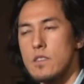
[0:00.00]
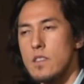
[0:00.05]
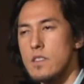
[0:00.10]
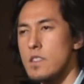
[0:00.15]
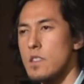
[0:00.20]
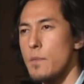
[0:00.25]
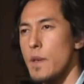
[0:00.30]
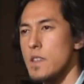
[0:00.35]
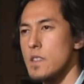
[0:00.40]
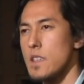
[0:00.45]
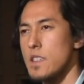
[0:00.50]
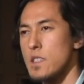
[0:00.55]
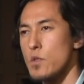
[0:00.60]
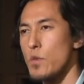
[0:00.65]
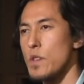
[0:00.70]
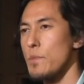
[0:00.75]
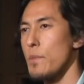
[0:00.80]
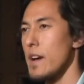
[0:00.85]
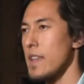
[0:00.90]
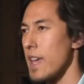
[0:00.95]
Doesn't it make sense that
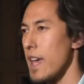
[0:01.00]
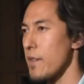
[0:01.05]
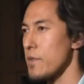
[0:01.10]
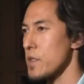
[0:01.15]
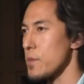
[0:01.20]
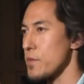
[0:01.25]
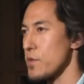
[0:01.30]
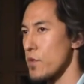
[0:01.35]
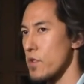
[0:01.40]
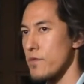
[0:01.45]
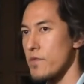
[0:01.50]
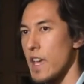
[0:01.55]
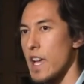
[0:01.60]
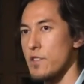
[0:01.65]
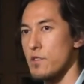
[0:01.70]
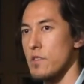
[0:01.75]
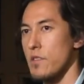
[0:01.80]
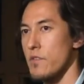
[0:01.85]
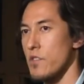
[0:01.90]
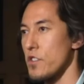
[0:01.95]
we might have some sort of
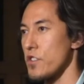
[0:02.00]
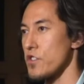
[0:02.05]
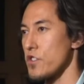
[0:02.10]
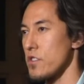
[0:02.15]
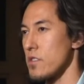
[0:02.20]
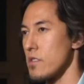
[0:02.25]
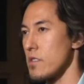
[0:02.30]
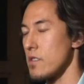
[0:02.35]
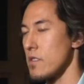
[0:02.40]
natural aversion?